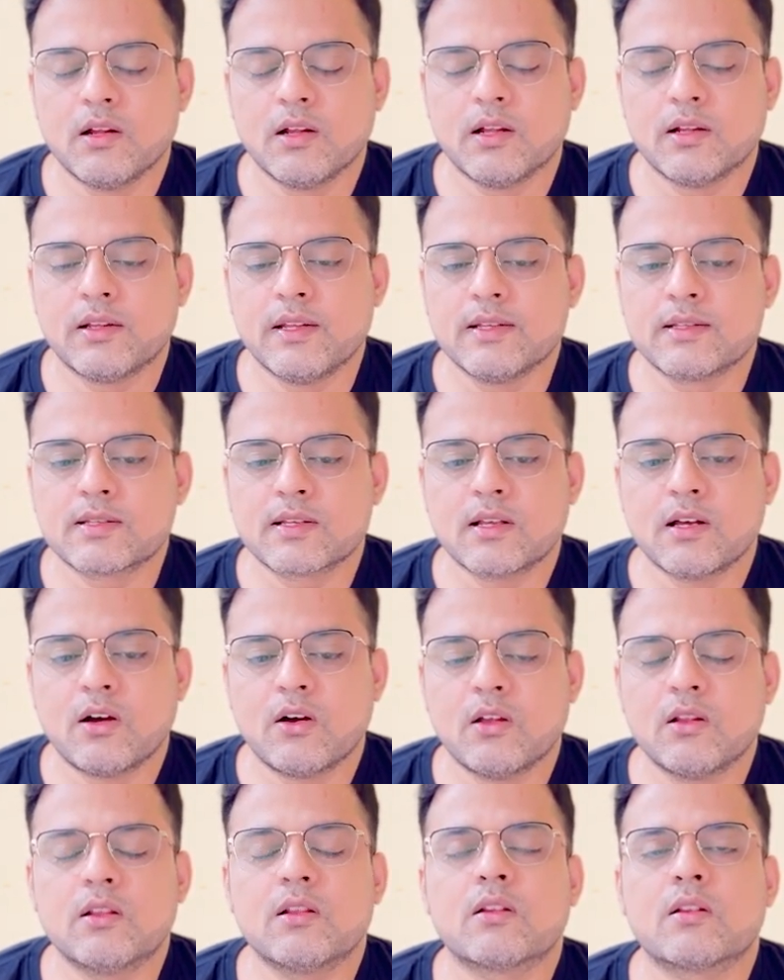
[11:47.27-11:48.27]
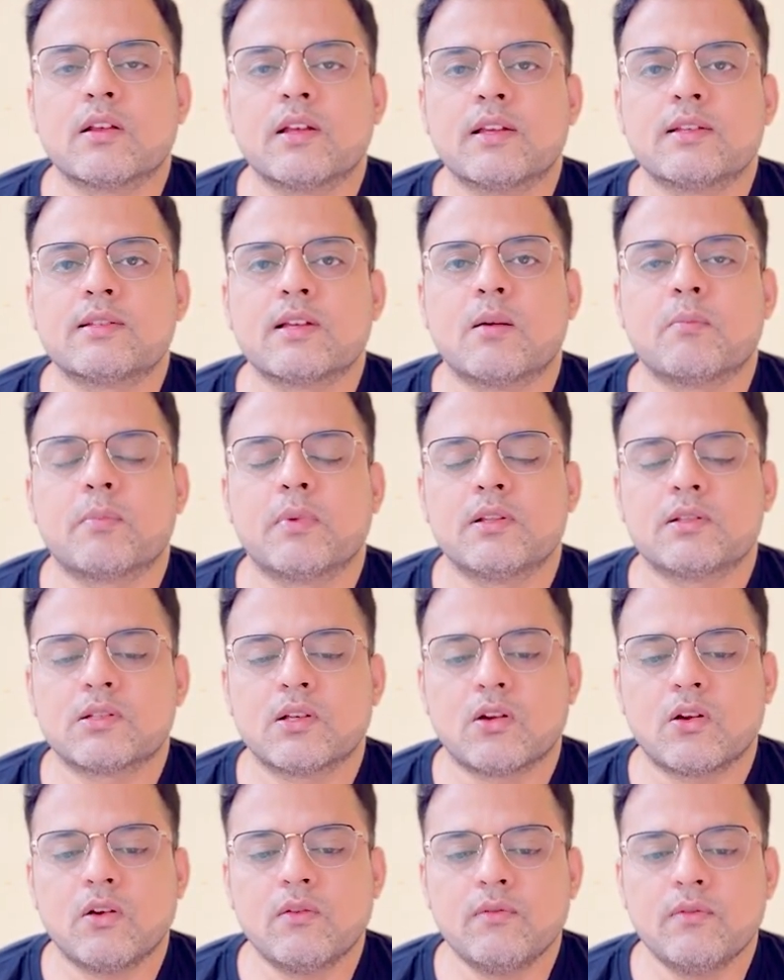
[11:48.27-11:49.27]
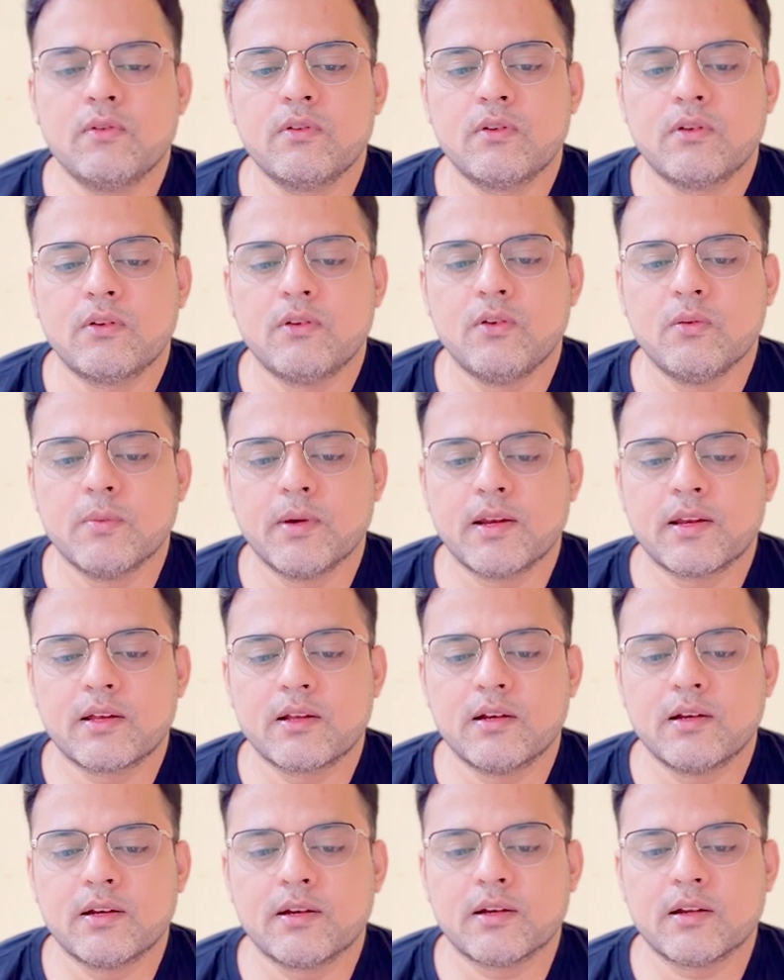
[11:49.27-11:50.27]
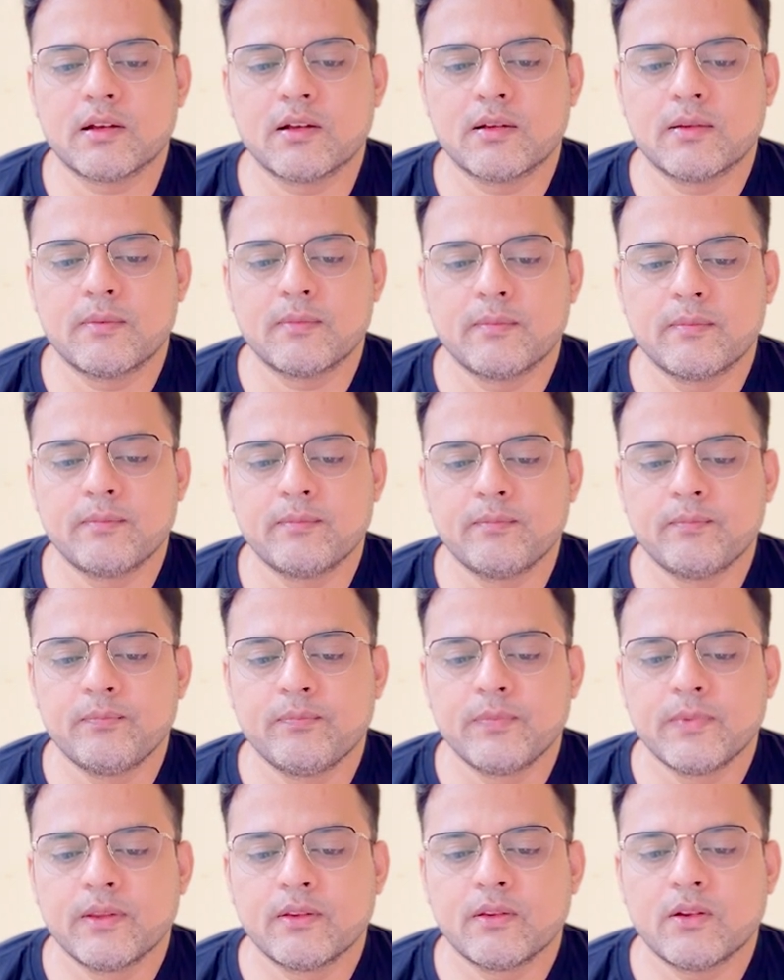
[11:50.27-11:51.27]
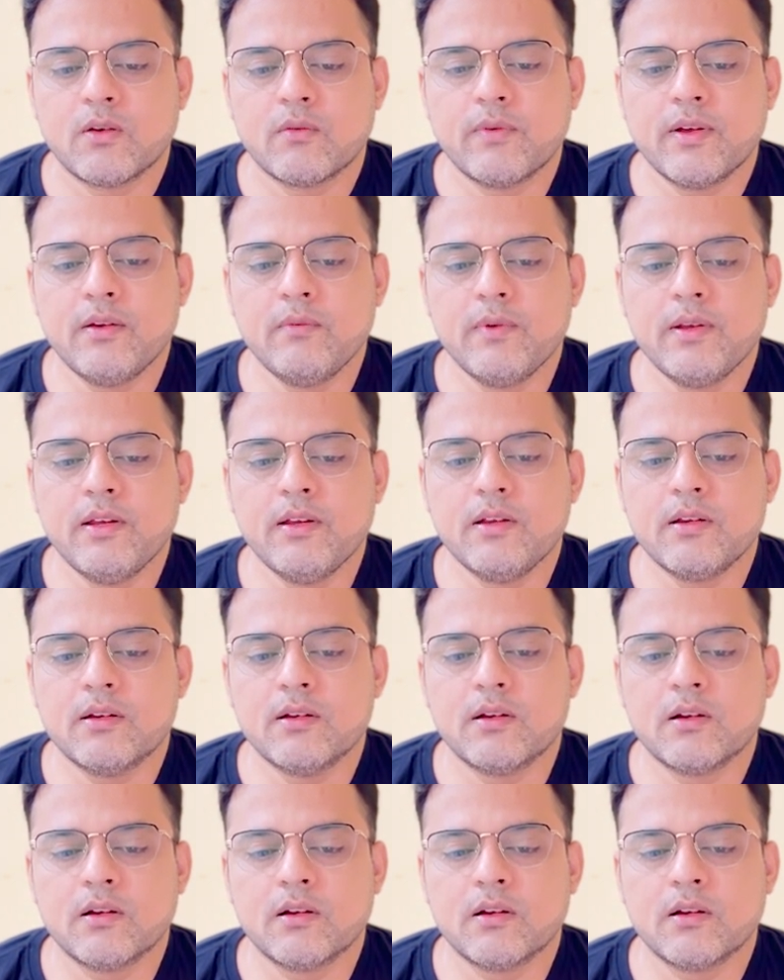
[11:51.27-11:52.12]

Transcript: These all examples are of numerical data. Now when we